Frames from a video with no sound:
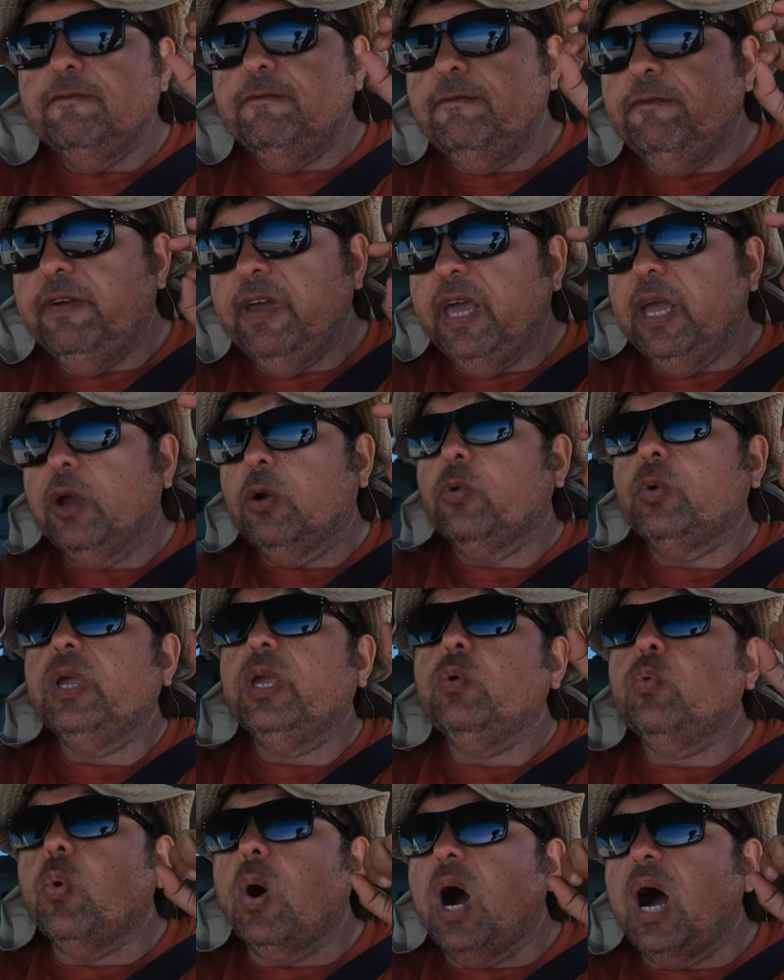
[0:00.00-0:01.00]

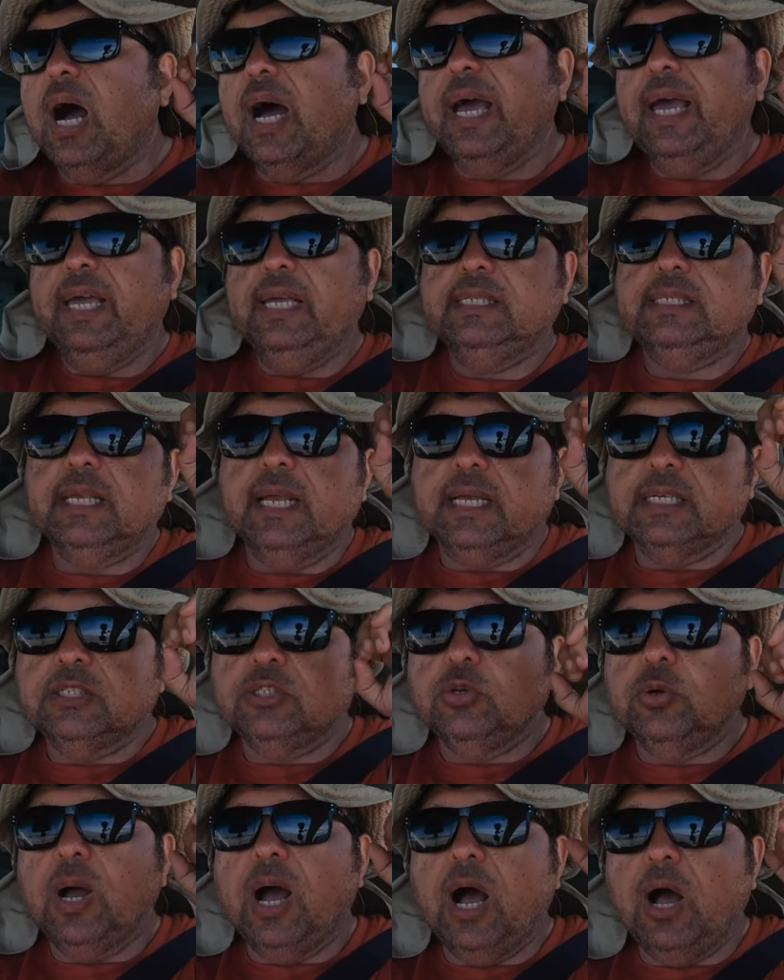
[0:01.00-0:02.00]
very wise as
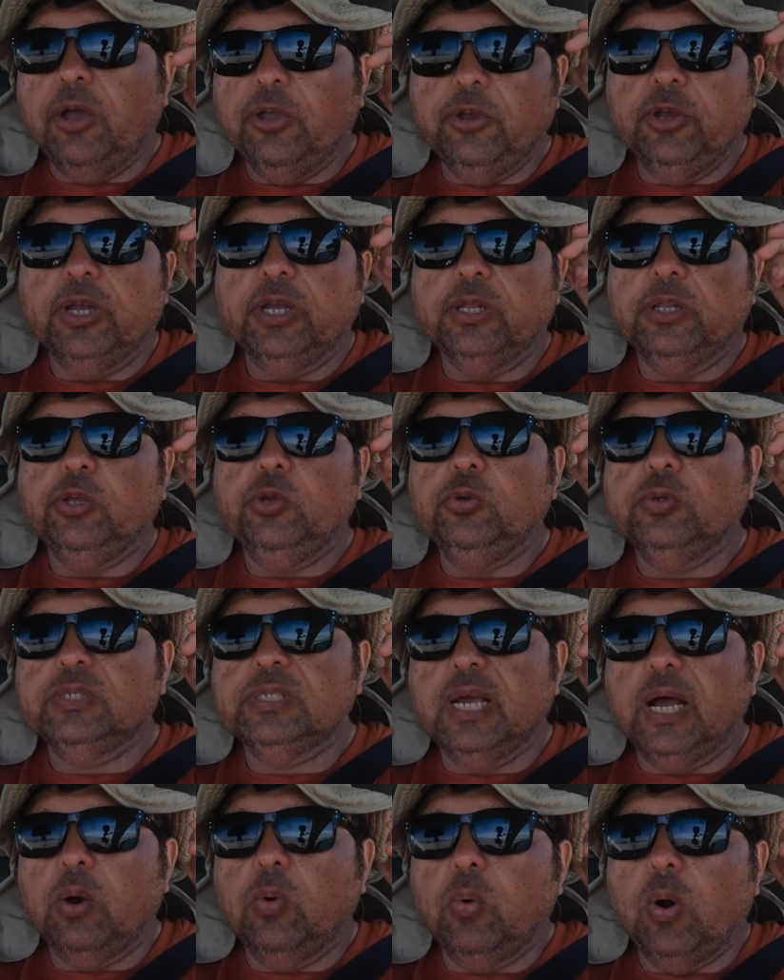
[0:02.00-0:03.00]
to how you're gonna use
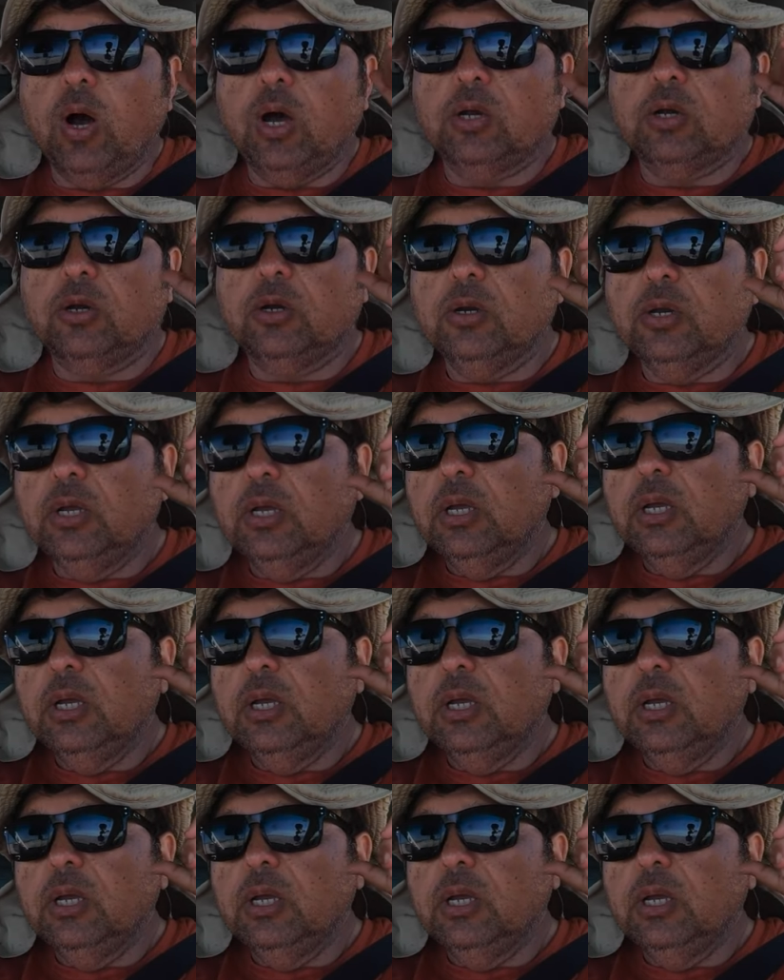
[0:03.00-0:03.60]
that water.